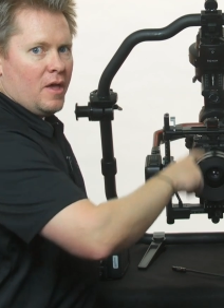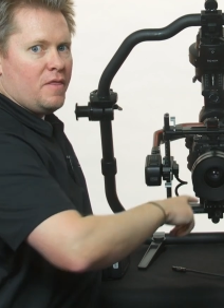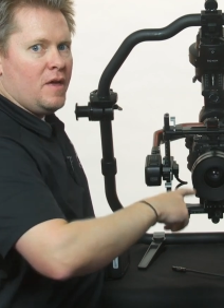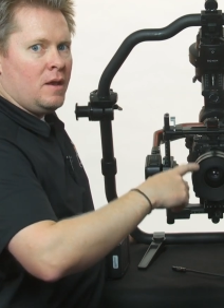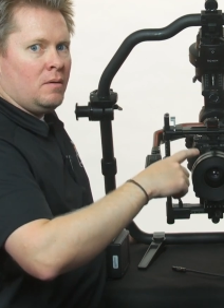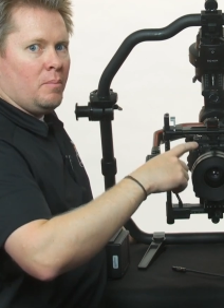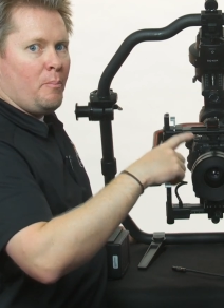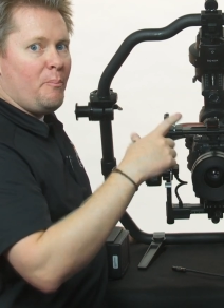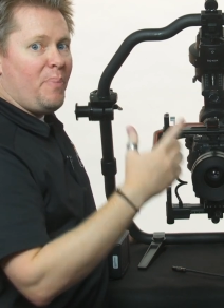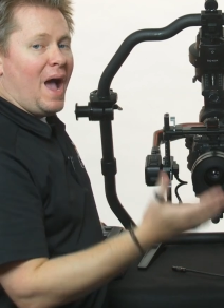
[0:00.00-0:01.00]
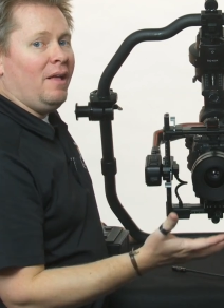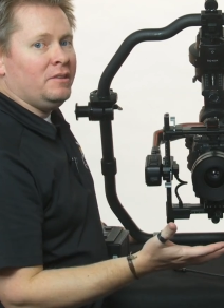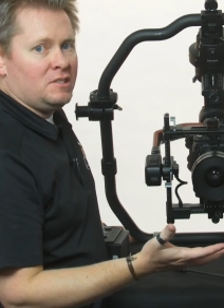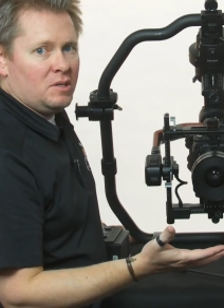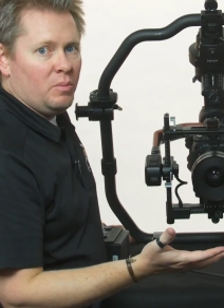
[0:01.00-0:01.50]
then
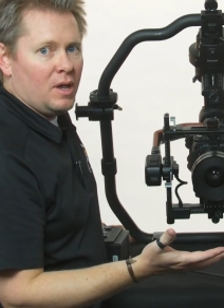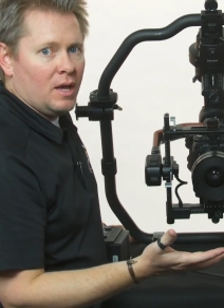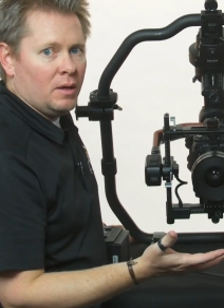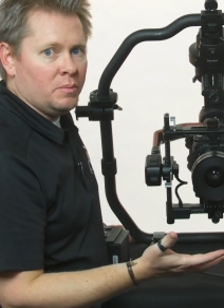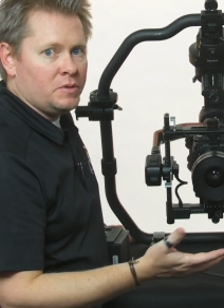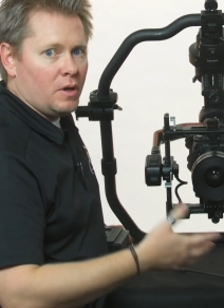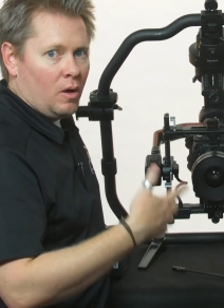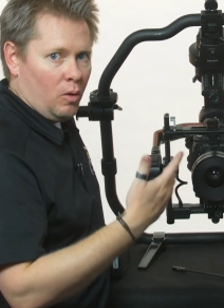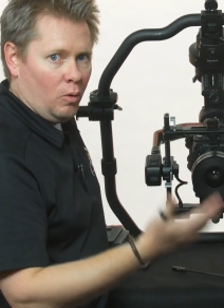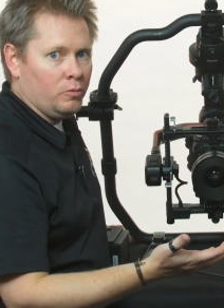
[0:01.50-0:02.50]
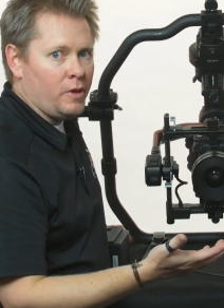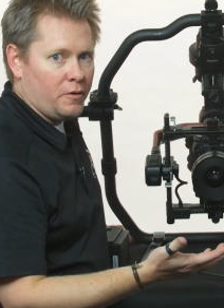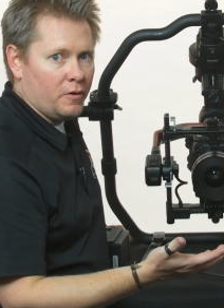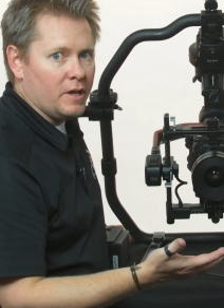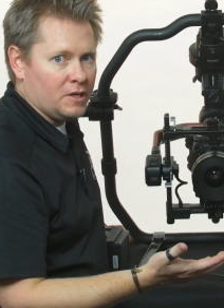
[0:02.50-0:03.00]
balancing becomes a whole
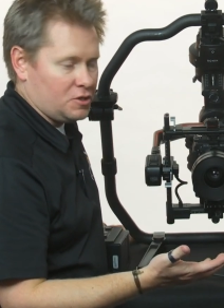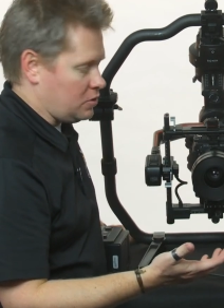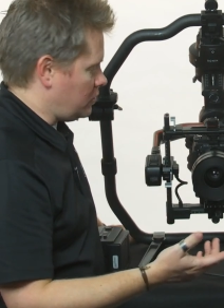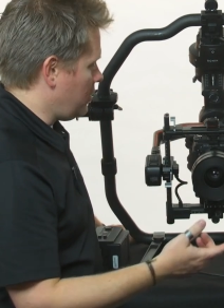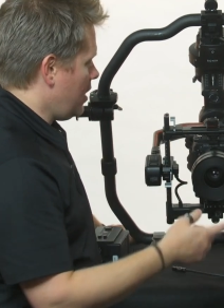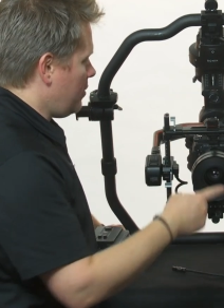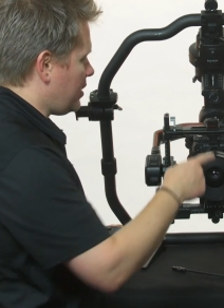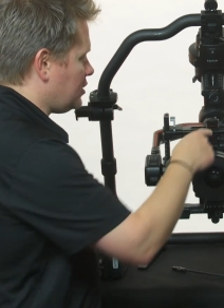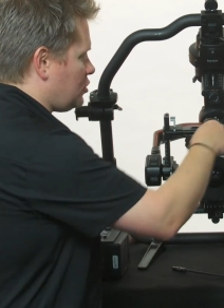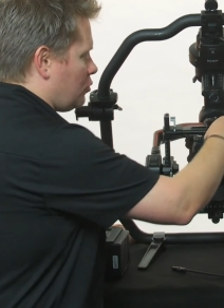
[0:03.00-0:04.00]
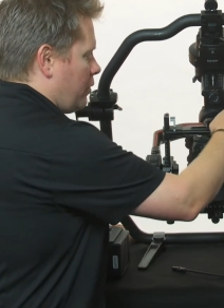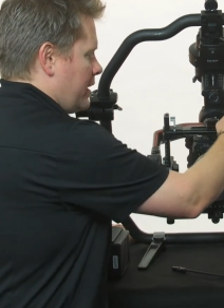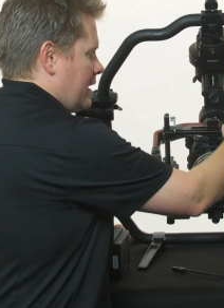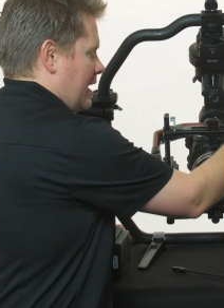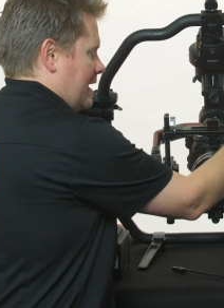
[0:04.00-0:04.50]
nother issue, because you're
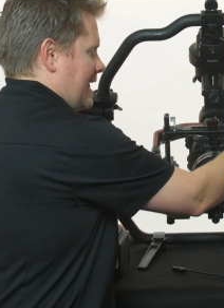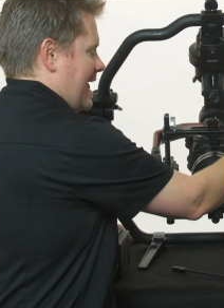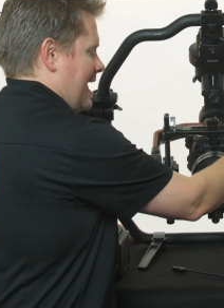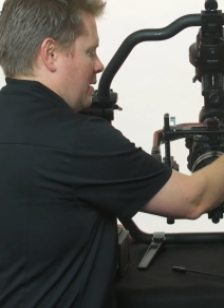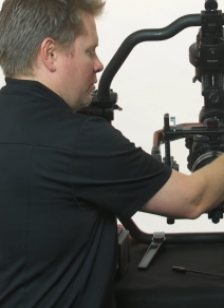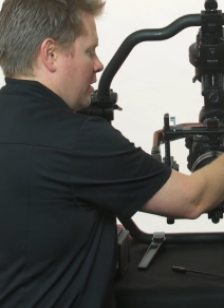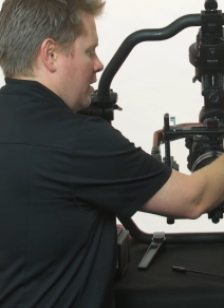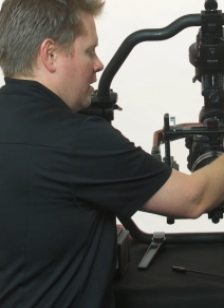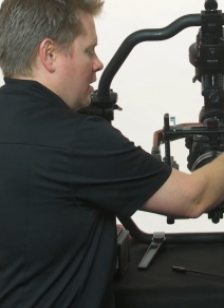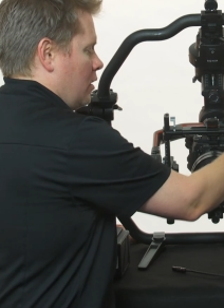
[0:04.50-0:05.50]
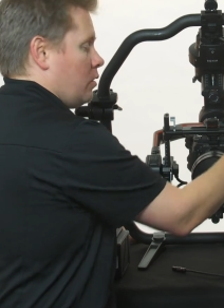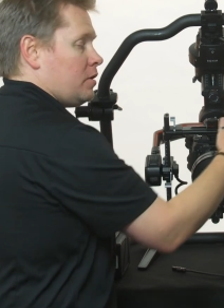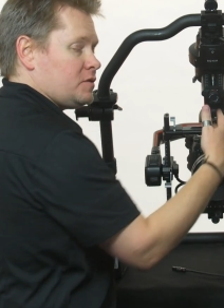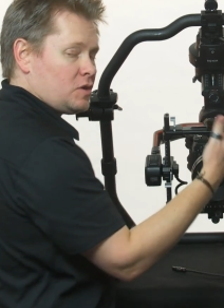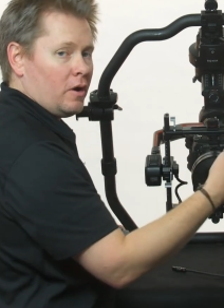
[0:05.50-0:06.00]
running a camera,
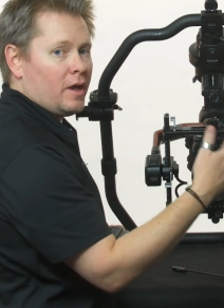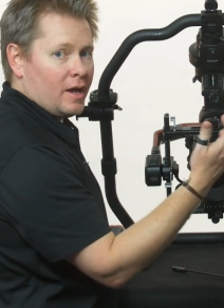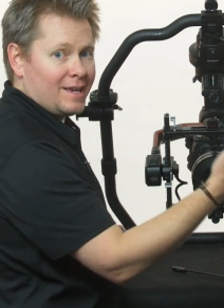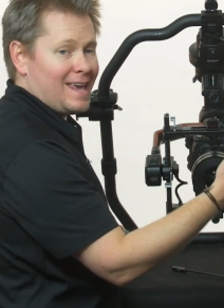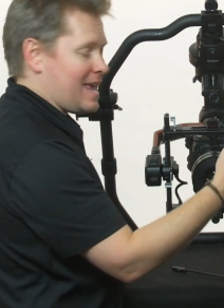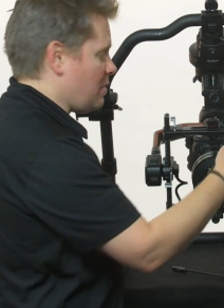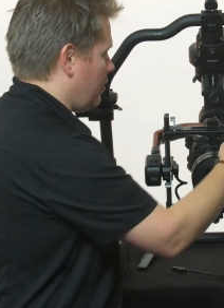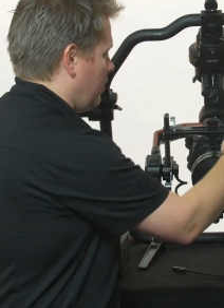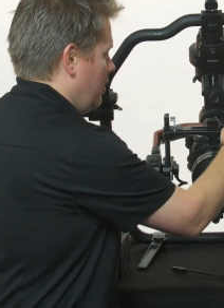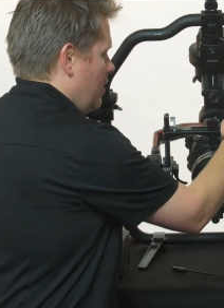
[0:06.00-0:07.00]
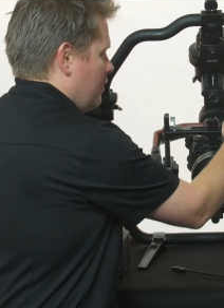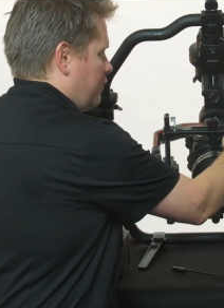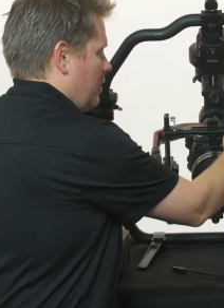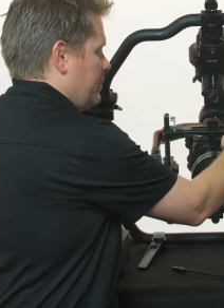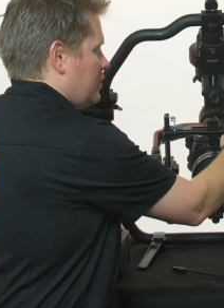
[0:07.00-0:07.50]
or sorry, a cable
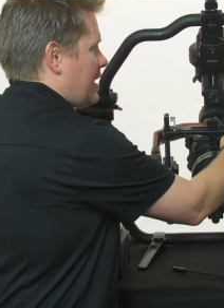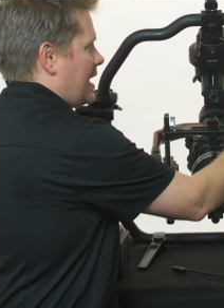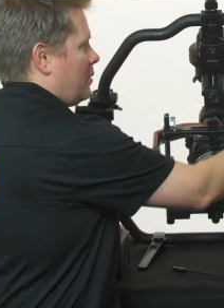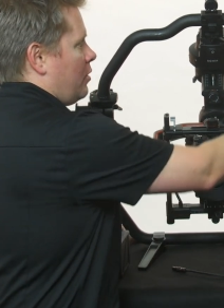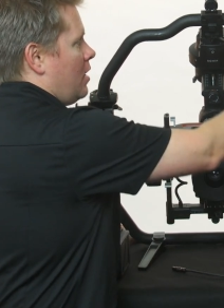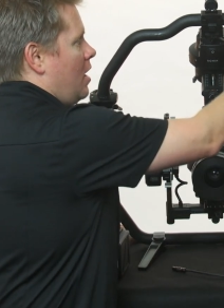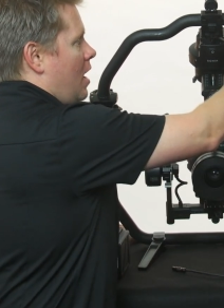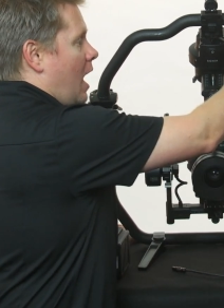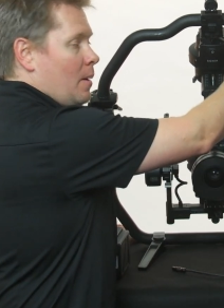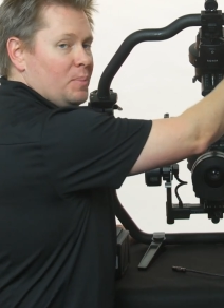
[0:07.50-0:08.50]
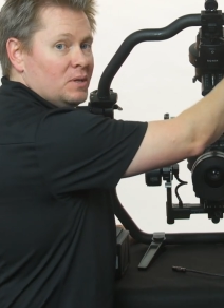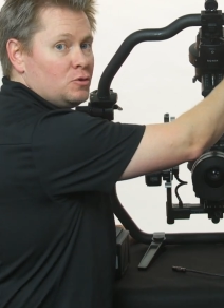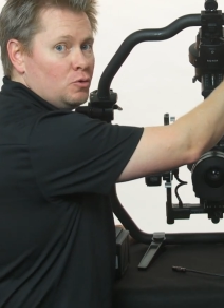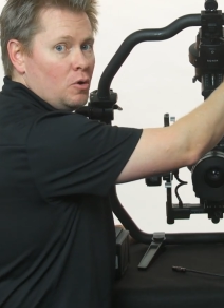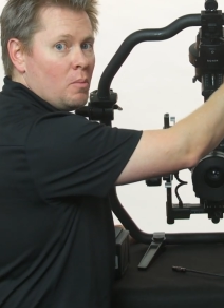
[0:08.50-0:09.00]
from your camera up
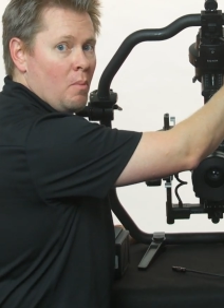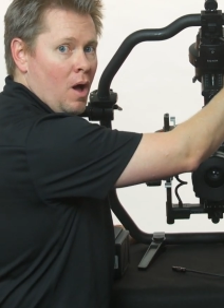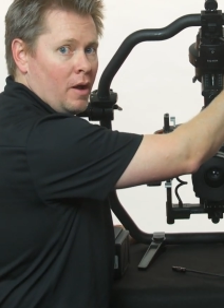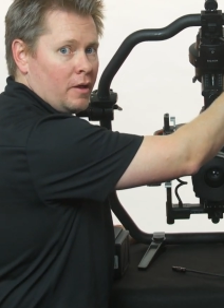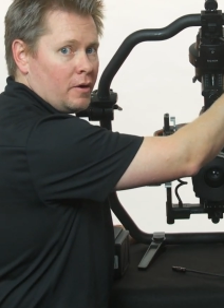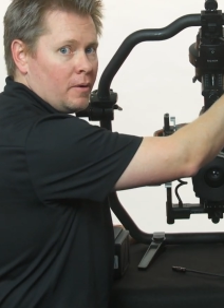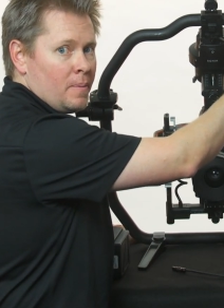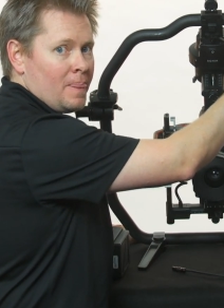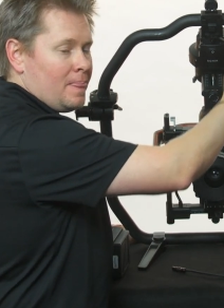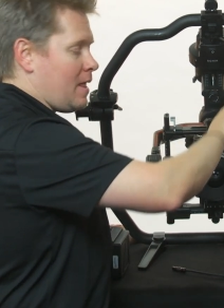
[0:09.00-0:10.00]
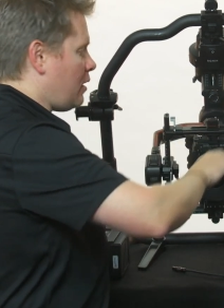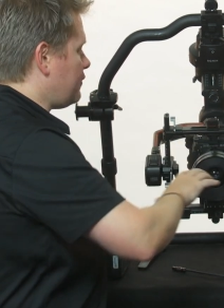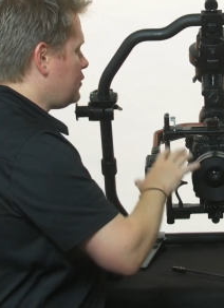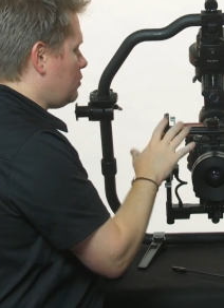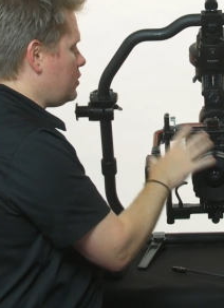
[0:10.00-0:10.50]
into your monitor. Now,
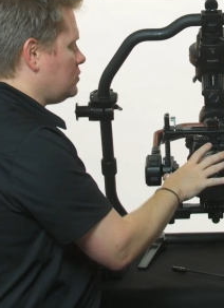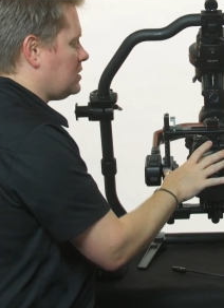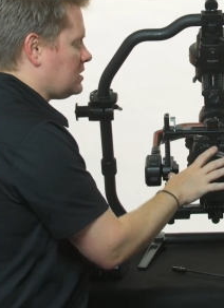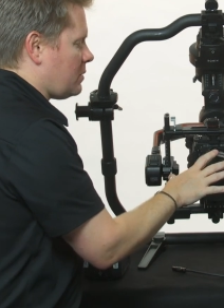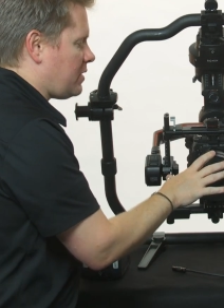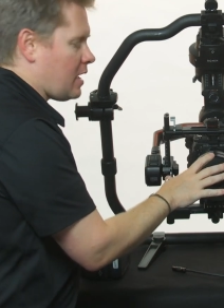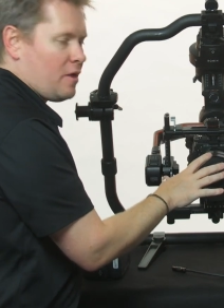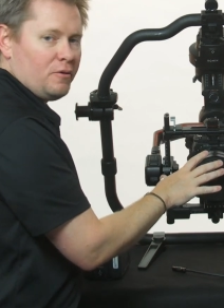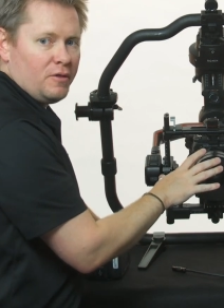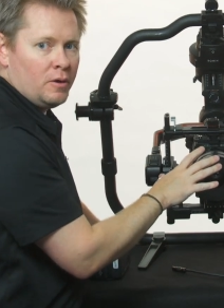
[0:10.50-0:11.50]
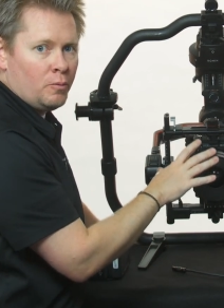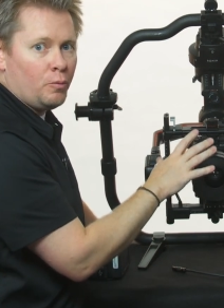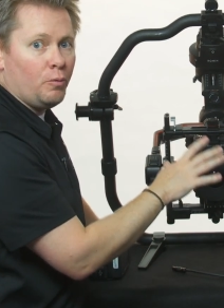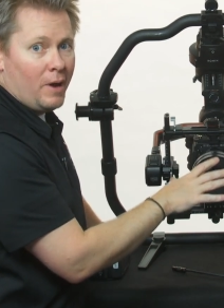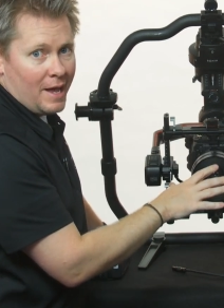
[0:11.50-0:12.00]
if you were using something other
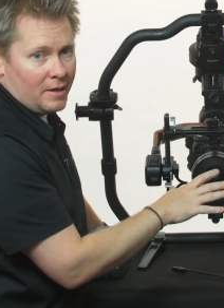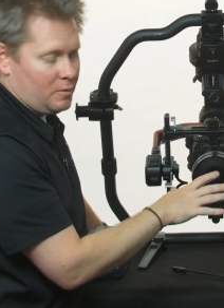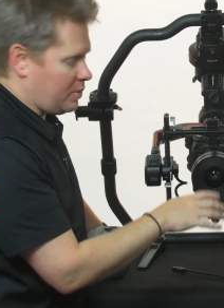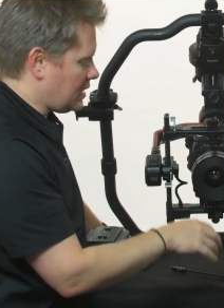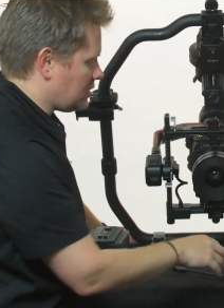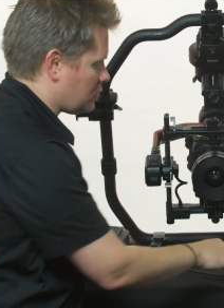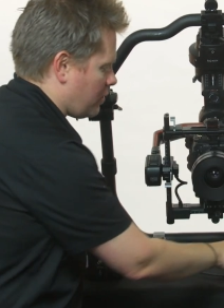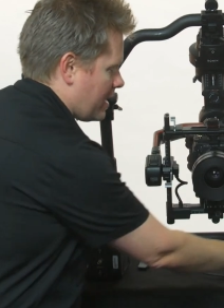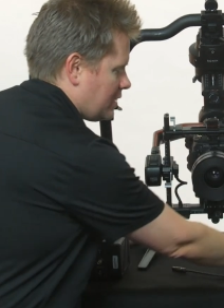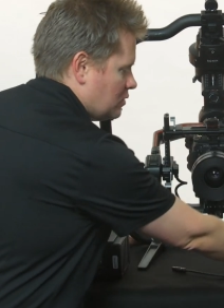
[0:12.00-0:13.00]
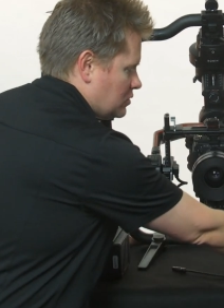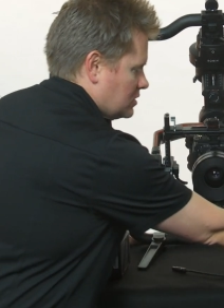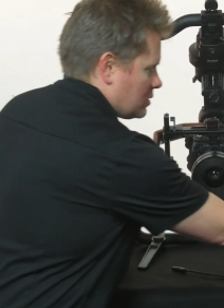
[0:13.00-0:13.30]
than Red, because Red uses